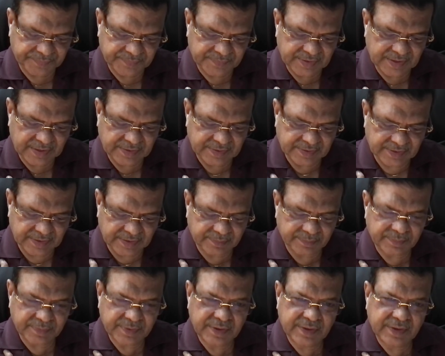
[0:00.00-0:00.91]
that
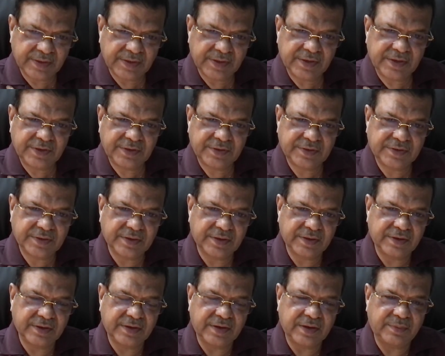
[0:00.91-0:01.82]
time.
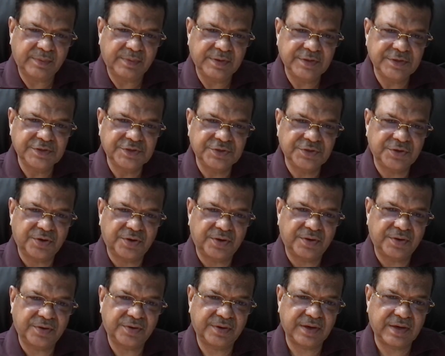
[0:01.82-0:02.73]
It governs
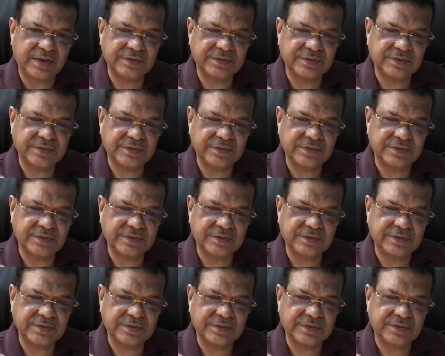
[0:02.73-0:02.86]
your